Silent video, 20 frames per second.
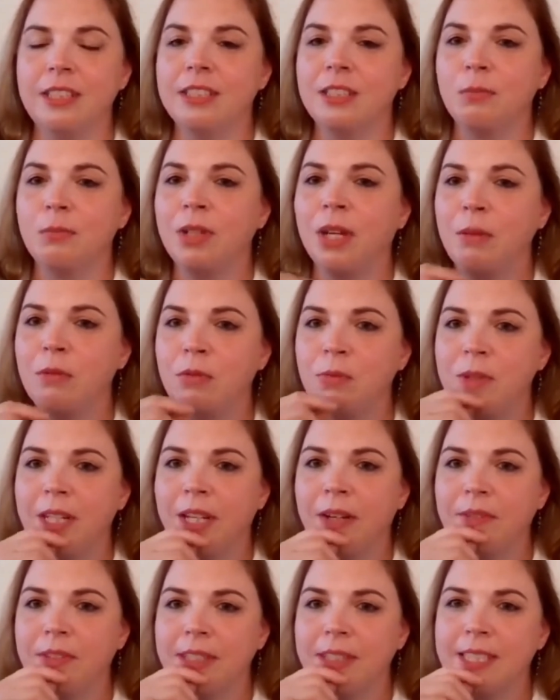Sometimes we
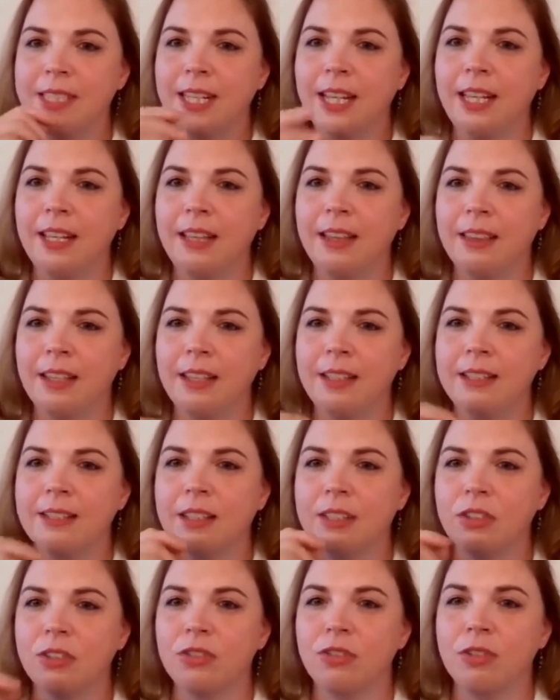have to say things
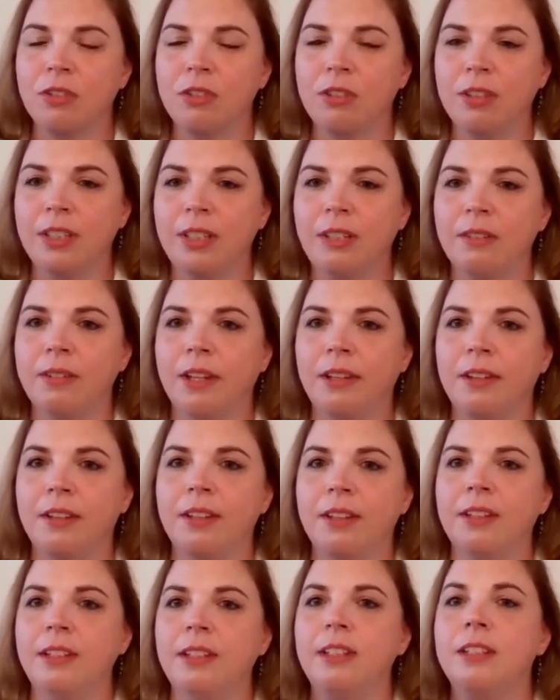externally rather
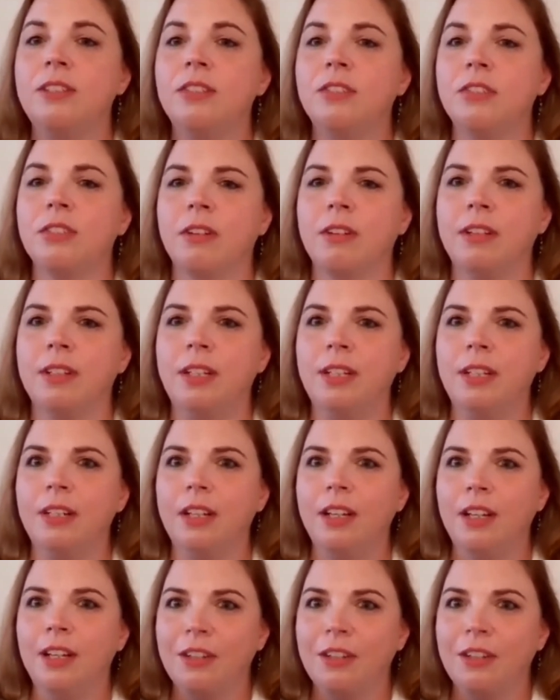than internally